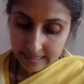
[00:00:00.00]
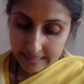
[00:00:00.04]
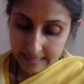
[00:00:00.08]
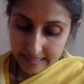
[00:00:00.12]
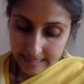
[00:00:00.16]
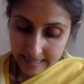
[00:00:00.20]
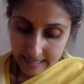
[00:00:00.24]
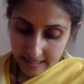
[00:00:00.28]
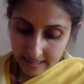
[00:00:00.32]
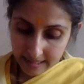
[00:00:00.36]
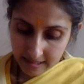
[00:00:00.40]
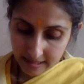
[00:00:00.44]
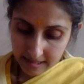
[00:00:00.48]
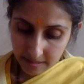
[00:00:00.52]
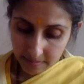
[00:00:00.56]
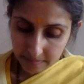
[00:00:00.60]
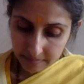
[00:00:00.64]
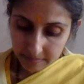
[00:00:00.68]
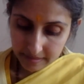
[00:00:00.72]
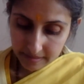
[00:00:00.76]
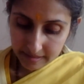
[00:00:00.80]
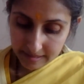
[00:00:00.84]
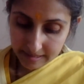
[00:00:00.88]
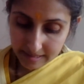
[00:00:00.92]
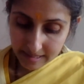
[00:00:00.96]
Iha
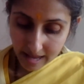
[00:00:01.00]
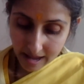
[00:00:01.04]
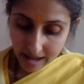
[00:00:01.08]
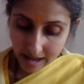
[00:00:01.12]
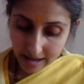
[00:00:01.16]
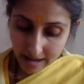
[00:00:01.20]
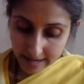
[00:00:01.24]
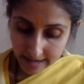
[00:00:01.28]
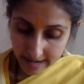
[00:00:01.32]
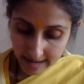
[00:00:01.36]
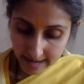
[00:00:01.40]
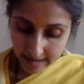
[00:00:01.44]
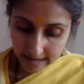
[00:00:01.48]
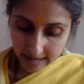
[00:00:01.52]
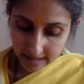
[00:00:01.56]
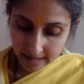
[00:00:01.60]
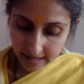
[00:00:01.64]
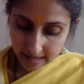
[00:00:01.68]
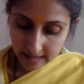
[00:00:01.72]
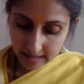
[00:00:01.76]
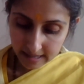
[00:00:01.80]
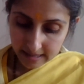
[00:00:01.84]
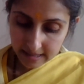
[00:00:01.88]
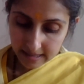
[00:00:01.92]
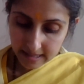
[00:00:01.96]
samsare,
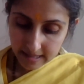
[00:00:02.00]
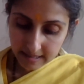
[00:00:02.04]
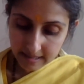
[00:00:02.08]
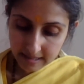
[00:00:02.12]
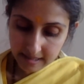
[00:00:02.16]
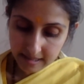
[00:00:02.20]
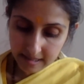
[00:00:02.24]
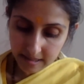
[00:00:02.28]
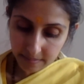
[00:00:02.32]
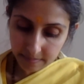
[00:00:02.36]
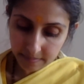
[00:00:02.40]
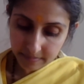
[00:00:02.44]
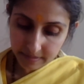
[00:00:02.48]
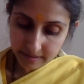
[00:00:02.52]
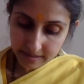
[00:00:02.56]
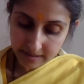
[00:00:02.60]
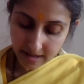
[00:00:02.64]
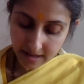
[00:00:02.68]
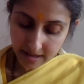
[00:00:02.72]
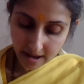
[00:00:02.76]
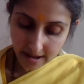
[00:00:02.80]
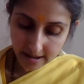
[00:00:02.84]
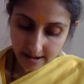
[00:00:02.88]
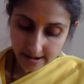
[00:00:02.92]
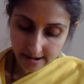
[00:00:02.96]
this
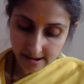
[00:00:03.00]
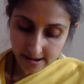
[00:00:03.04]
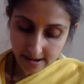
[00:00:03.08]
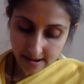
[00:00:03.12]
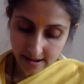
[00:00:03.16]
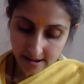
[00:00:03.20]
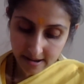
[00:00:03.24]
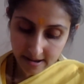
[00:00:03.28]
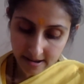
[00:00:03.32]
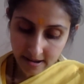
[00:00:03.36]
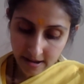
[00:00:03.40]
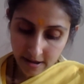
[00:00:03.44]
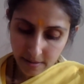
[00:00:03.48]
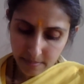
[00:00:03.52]
samsara,